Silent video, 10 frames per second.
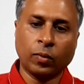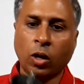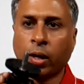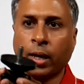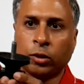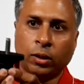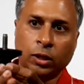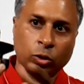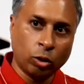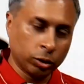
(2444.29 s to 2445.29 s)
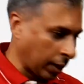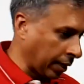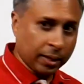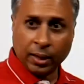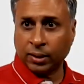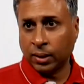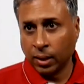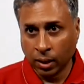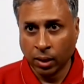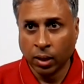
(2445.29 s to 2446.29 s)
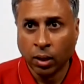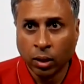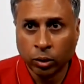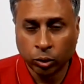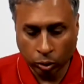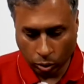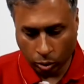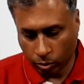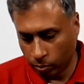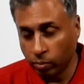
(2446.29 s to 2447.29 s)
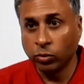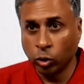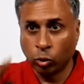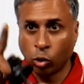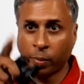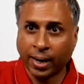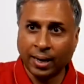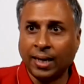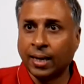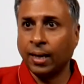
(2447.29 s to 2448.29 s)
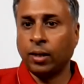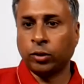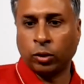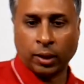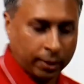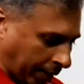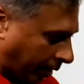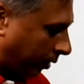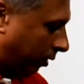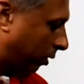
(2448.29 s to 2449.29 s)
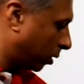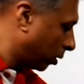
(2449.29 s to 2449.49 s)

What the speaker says: Okay, so this goes like this. So you go back a little so that I can,